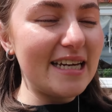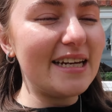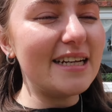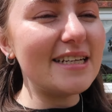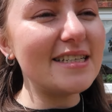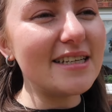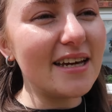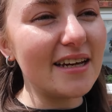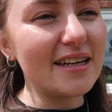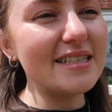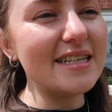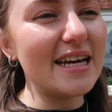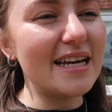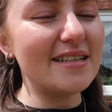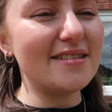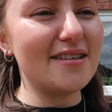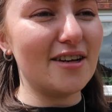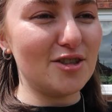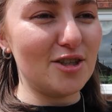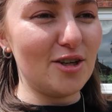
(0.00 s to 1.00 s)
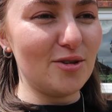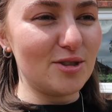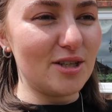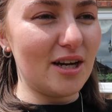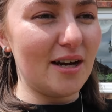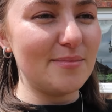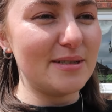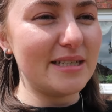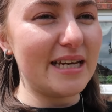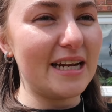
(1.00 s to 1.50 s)
And it's going to take such a long
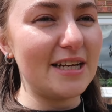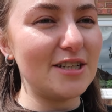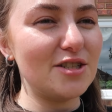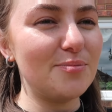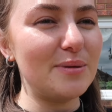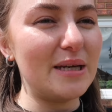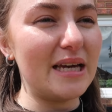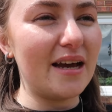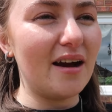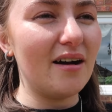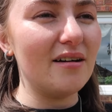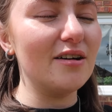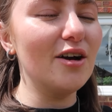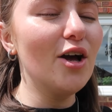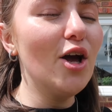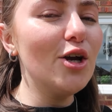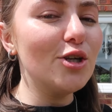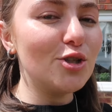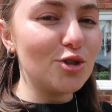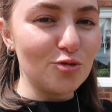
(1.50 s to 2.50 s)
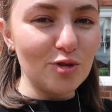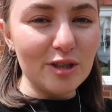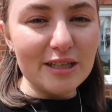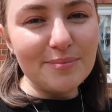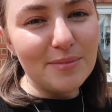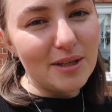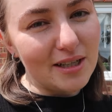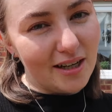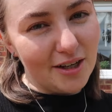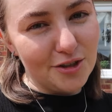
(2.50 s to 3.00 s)
time to get it to being our
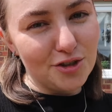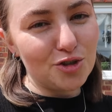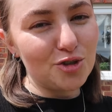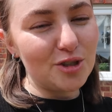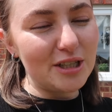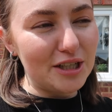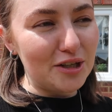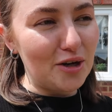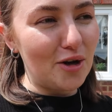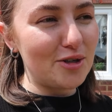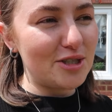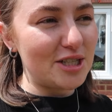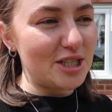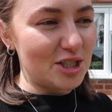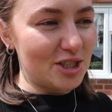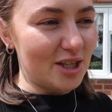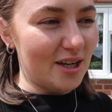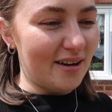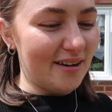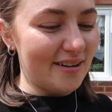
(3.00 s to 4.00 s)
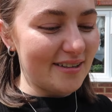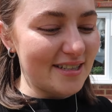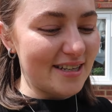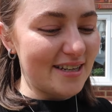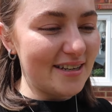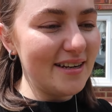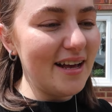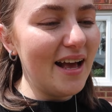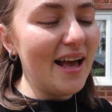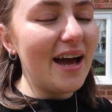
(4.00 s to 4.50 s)
dream country cottage
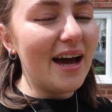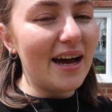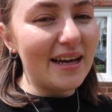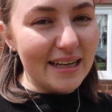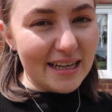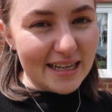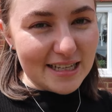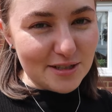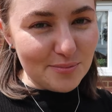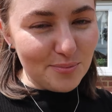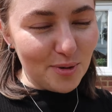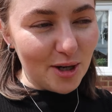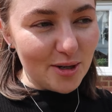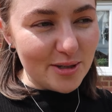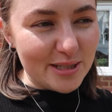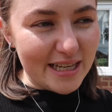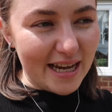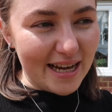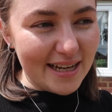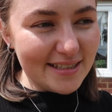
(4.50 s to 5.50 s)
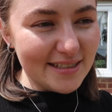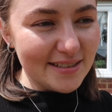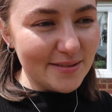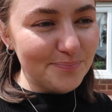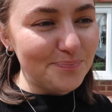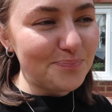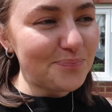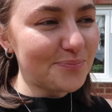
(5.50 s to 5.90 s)
garden. And it is a process.